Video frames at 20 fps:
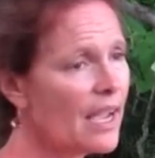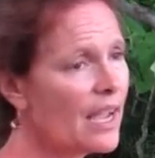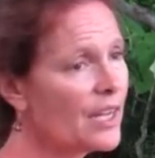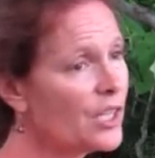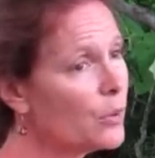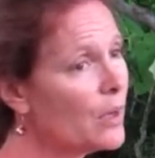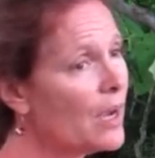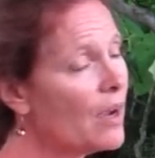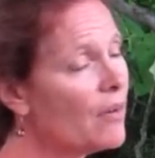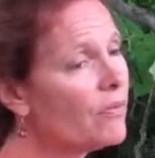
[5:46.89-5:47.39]
and
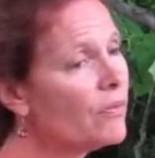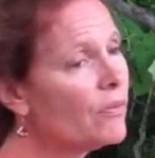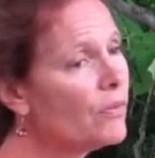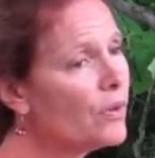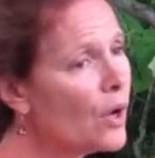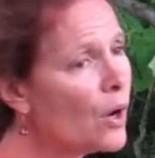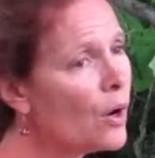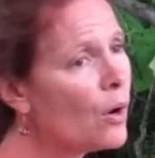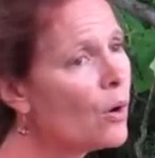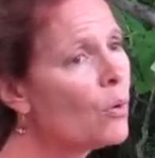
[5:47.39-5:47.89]
you have
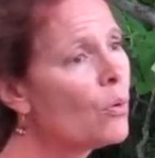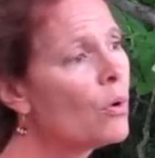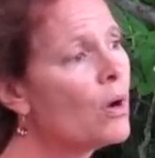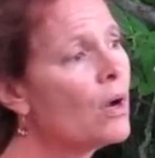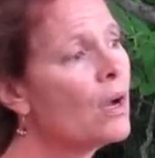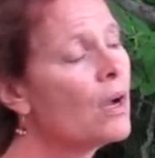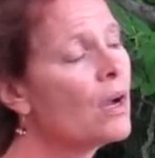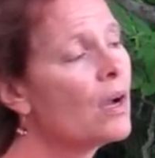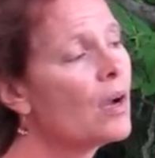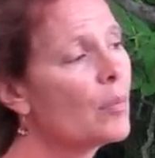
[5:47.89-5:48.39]
no
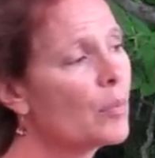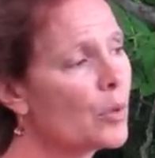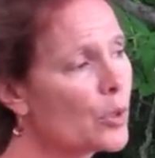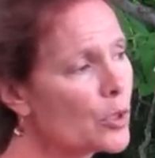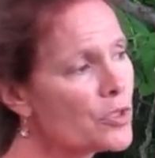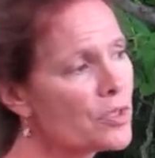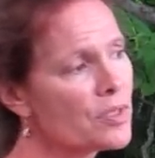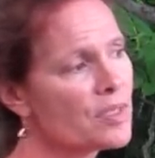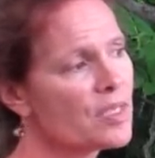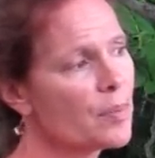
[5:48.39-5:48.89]

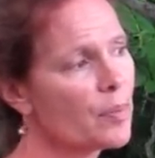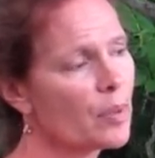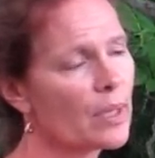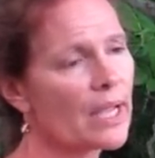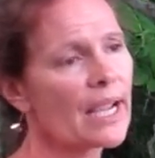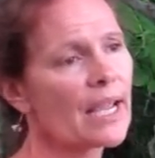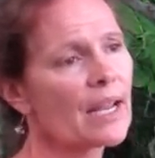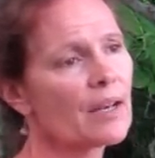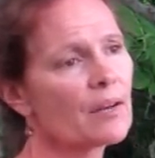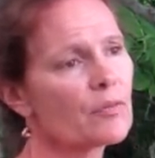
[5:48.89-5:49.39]
emergency
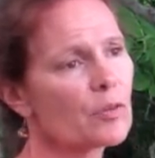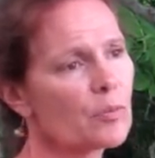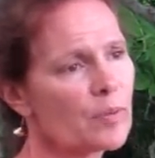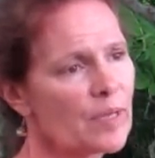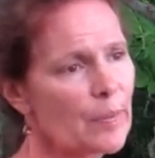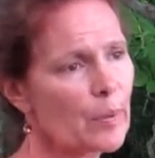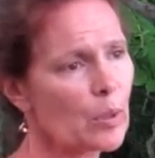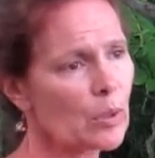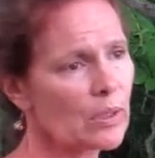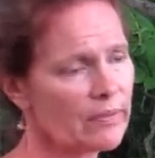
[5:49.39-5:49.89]
plan for
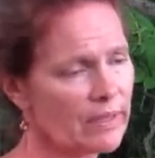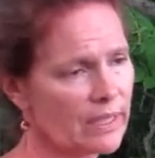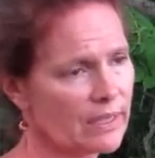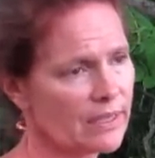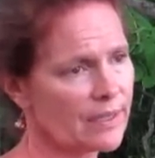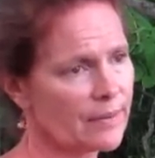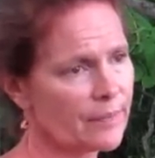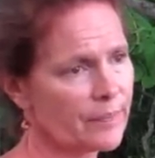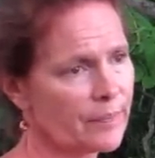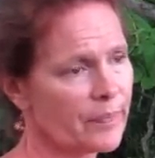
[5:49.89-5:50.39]
people living
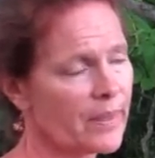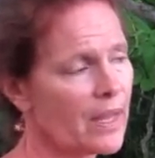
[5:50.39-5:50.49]
there.